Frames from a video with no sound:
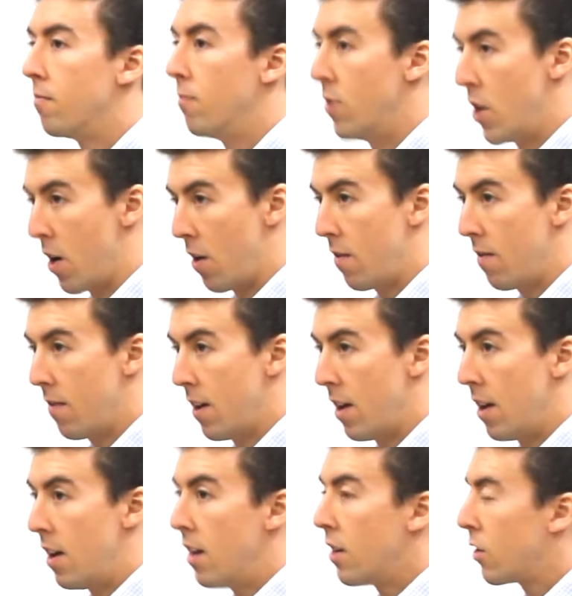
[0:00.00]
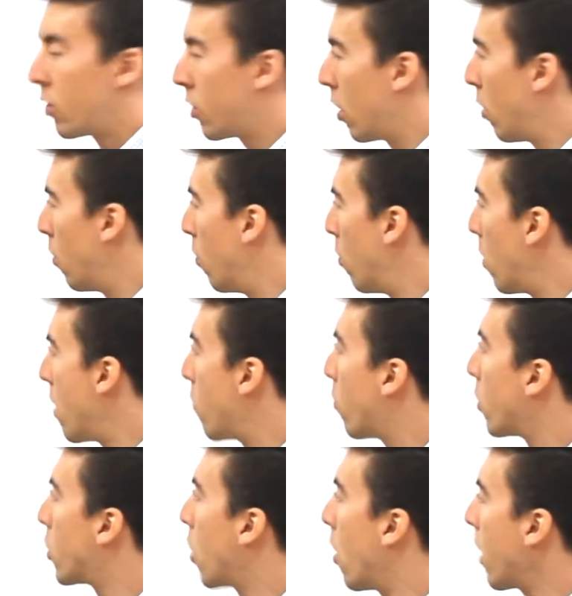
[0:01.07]
No. So if
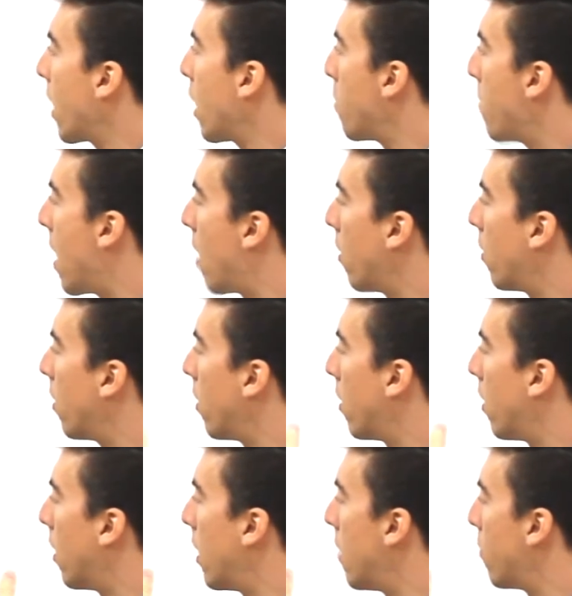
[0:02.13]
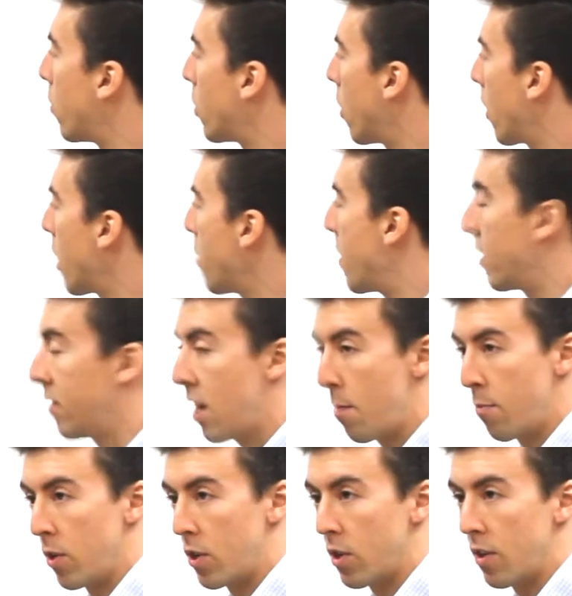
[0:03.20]
we're talking about
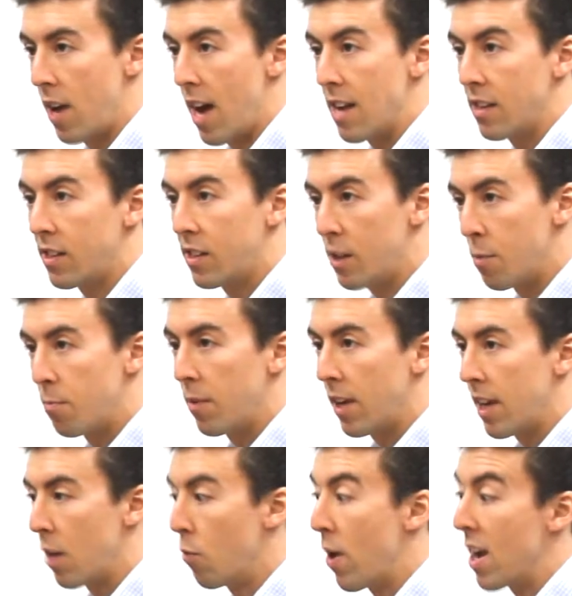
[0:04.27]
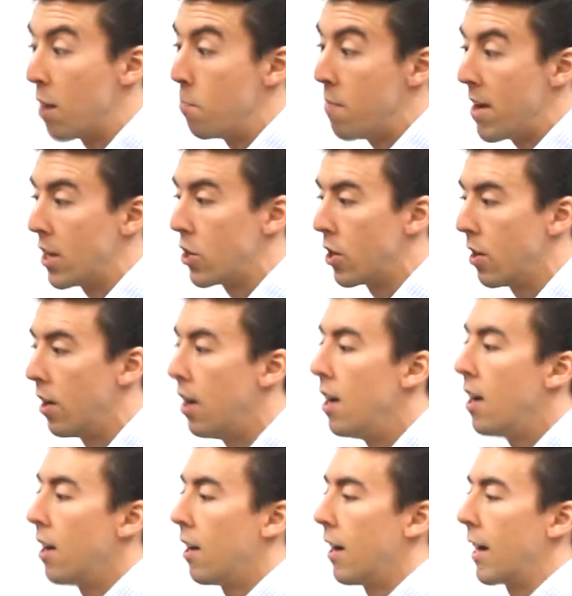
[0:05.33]
temperature as simply a way to measure
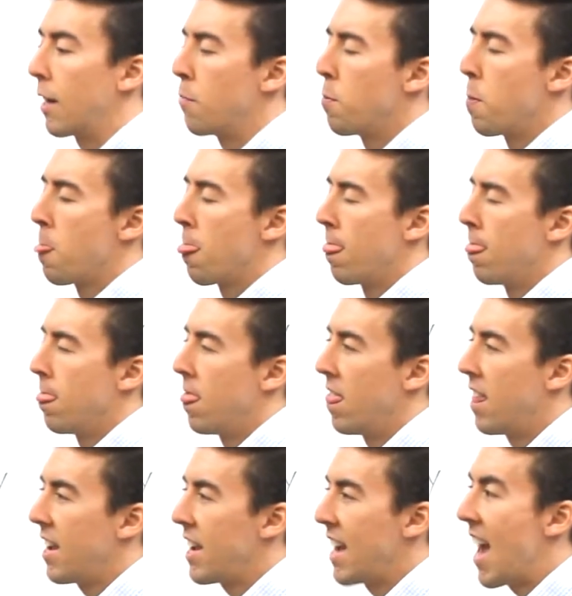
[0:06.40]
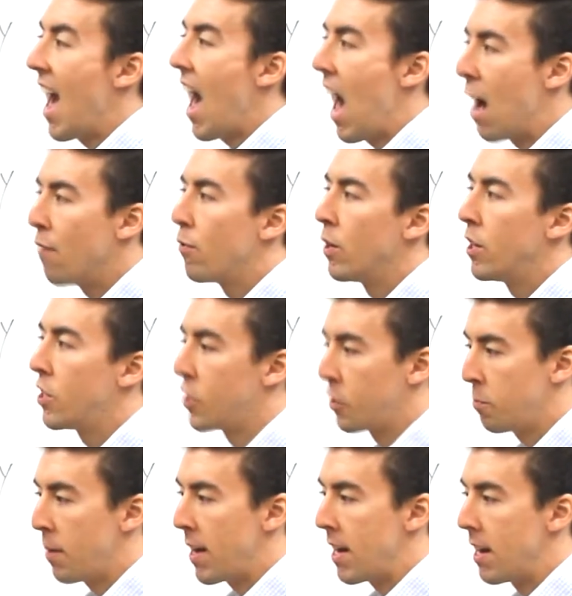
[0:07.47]
like the average
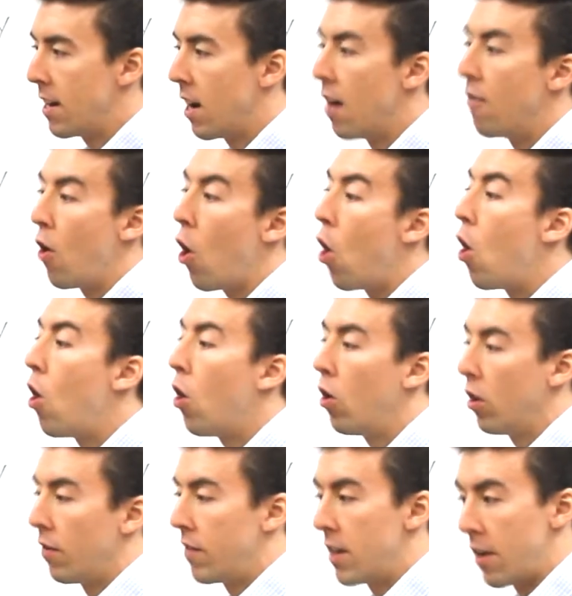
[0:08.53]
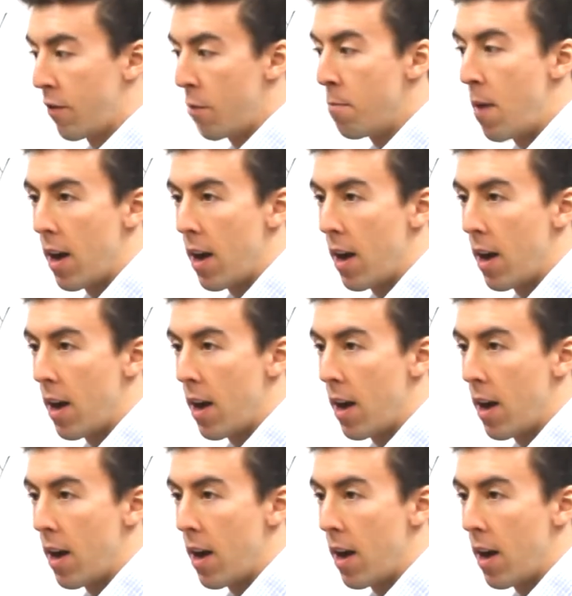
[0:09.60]
speed of all of the different